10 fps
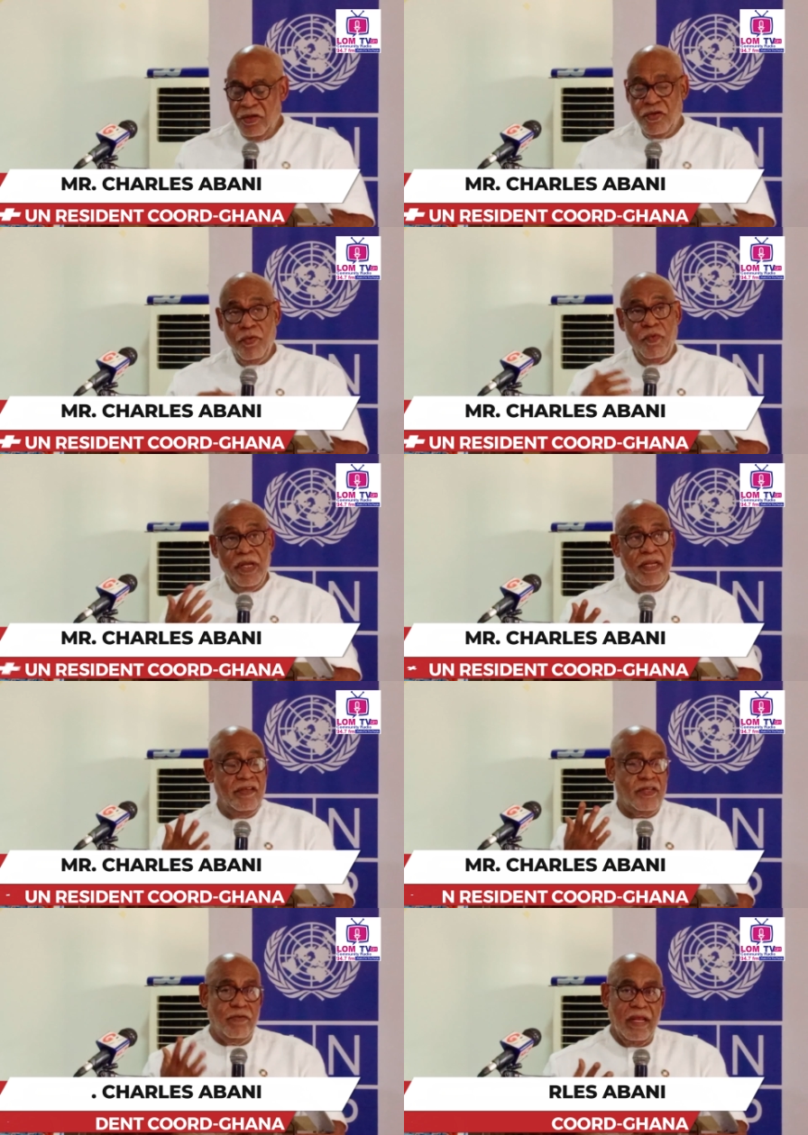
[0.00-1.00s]
to really
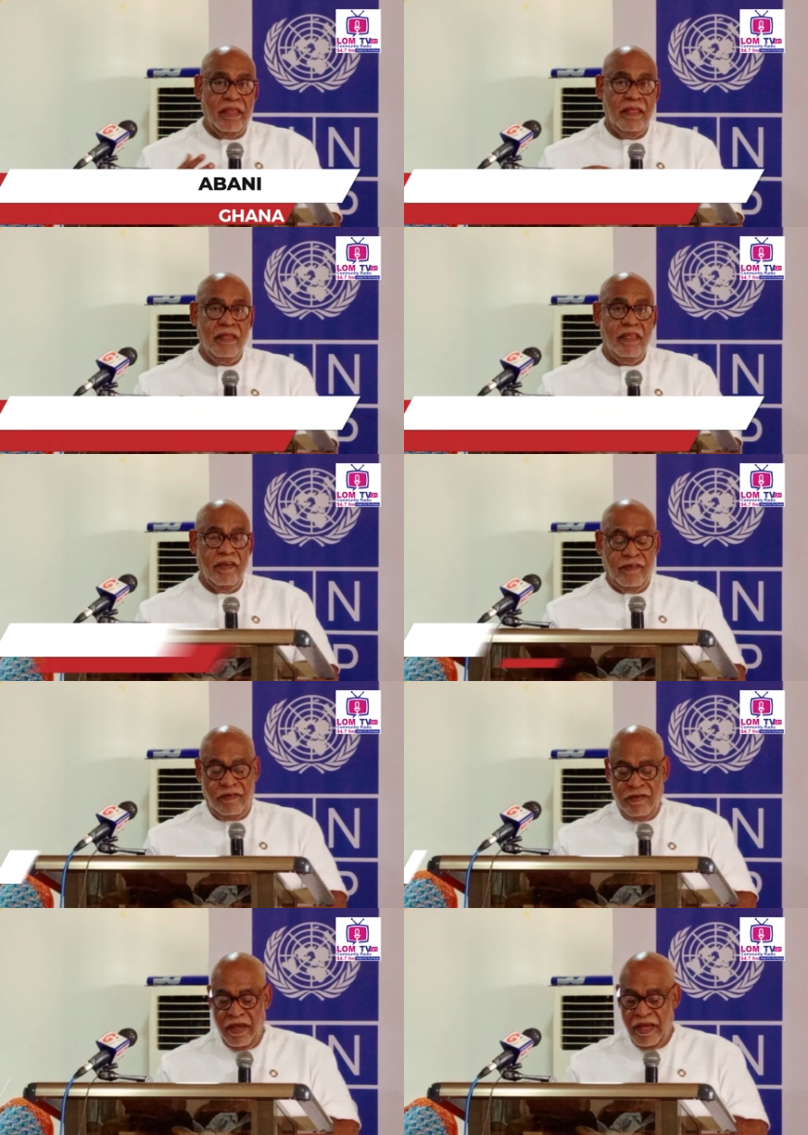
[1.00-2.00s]
strengthen
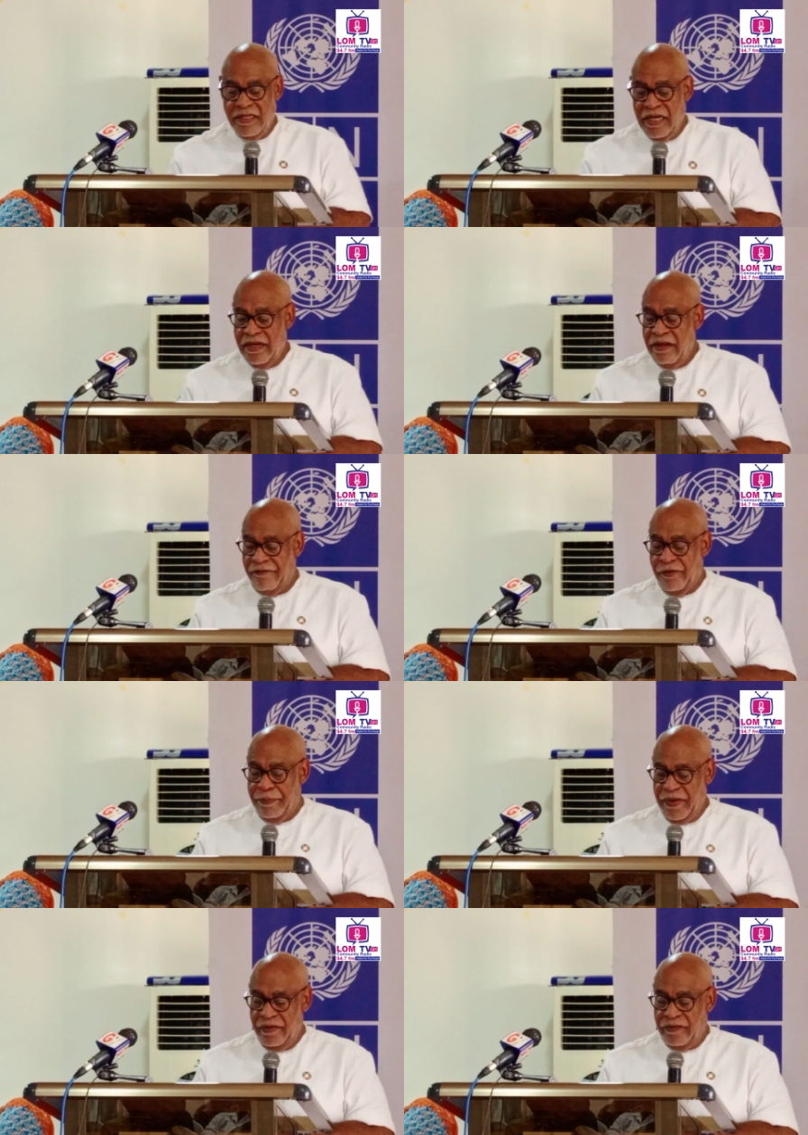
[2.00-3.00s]
this agenda for
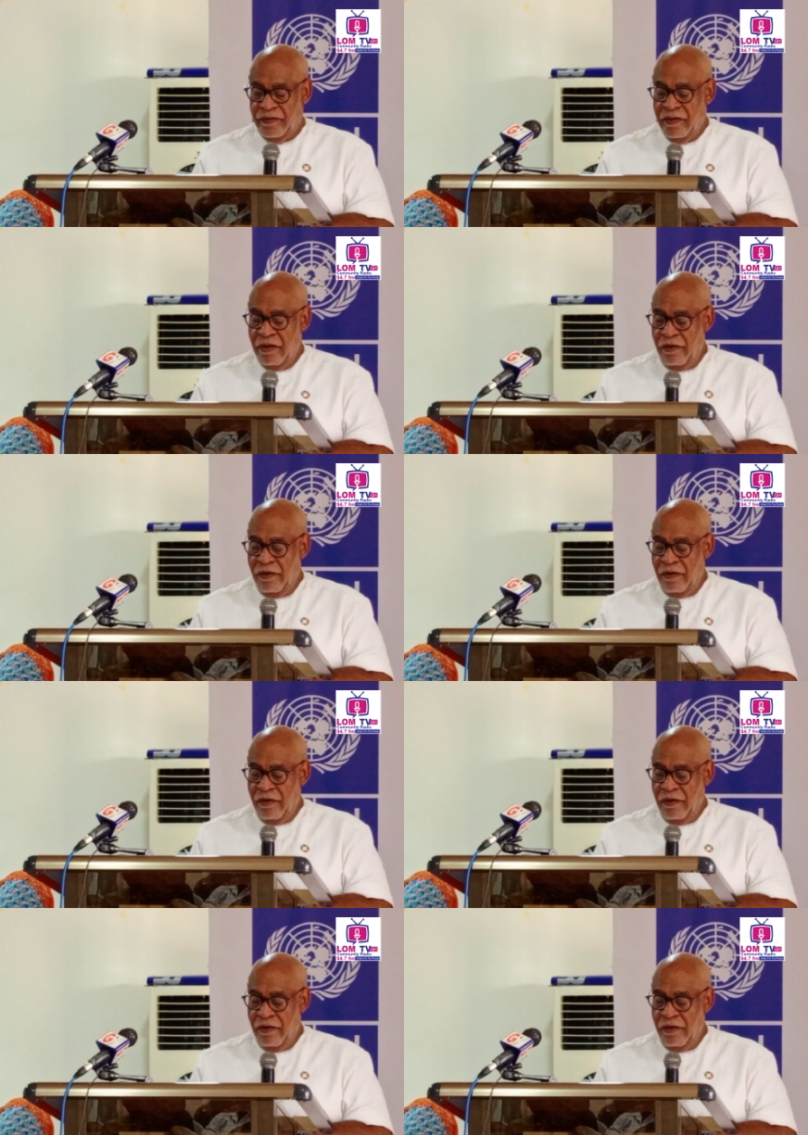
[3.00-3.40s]
peace,